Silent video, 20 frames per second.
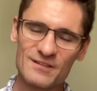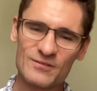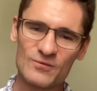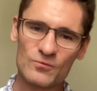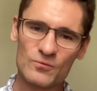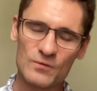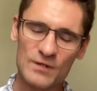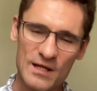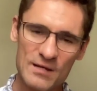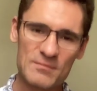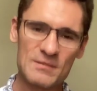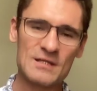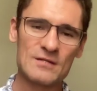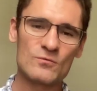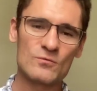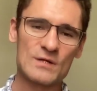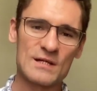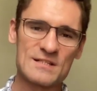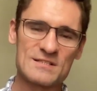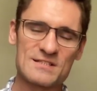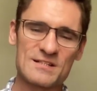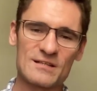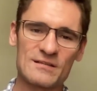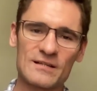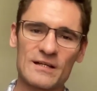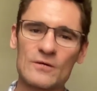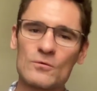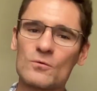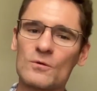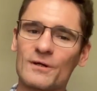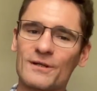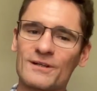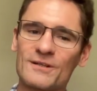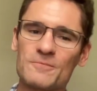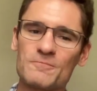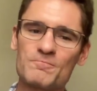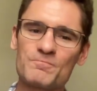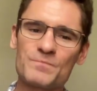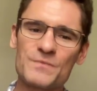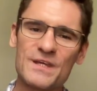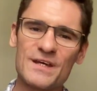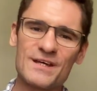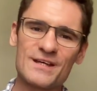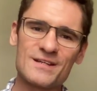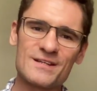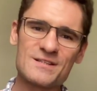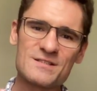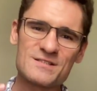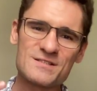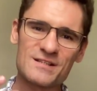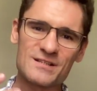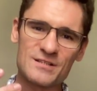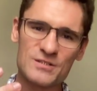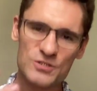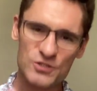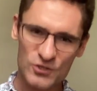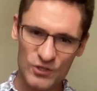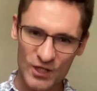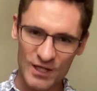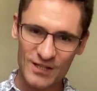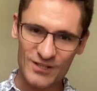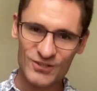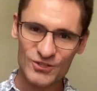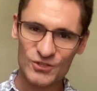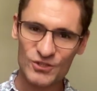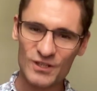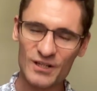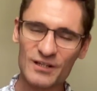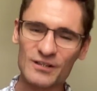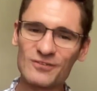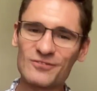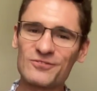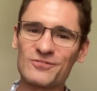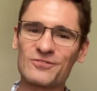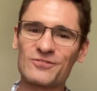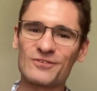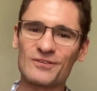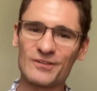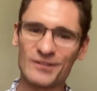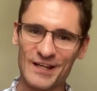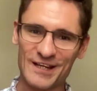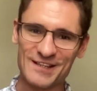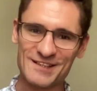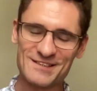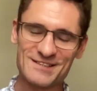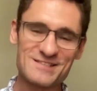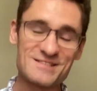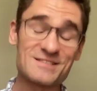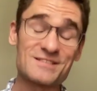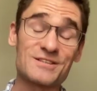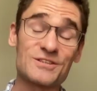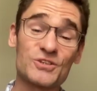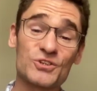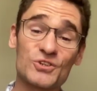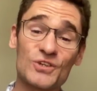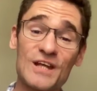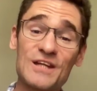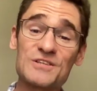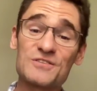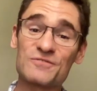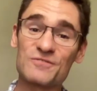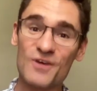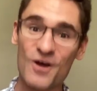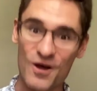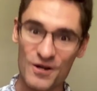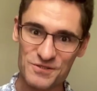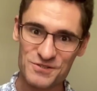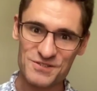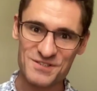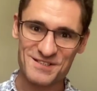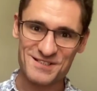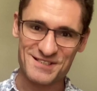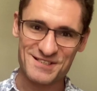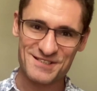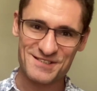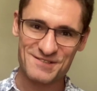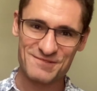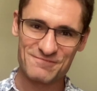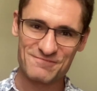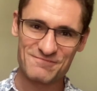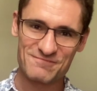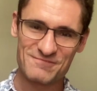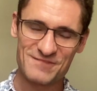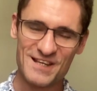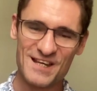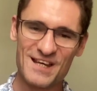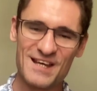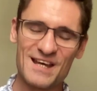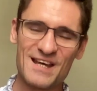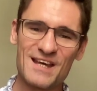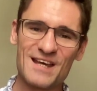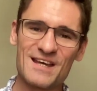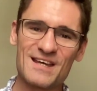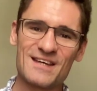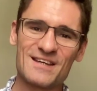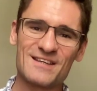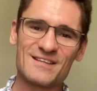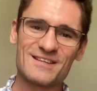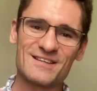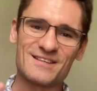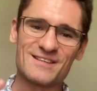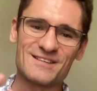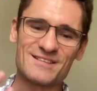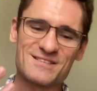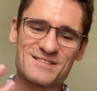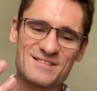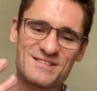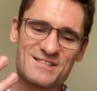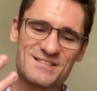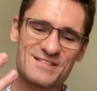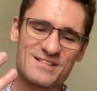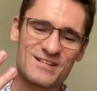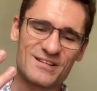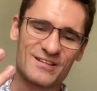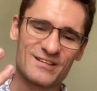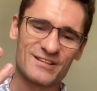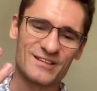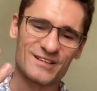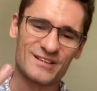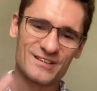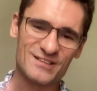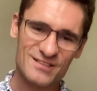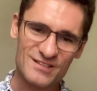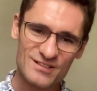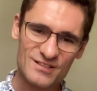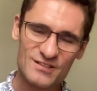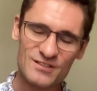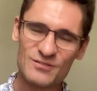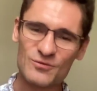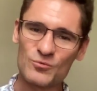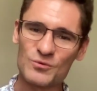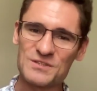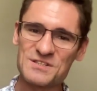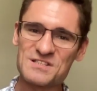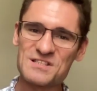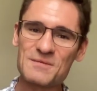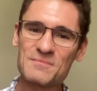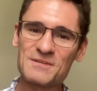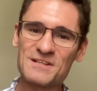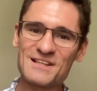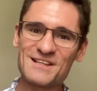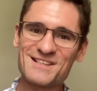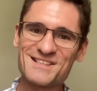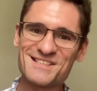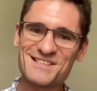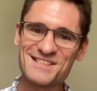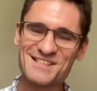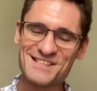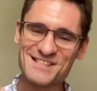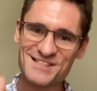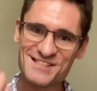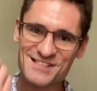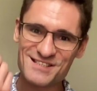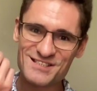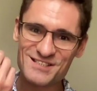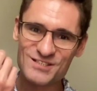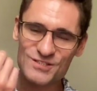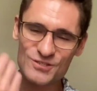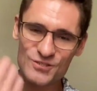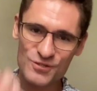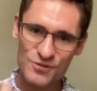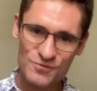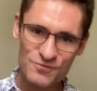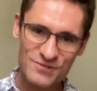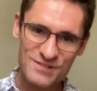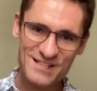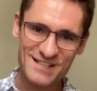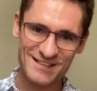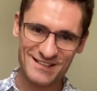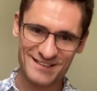What I mean when I say light work, it is an exchange of light. It is an exchange of consciousness. It is when somebody else is tuned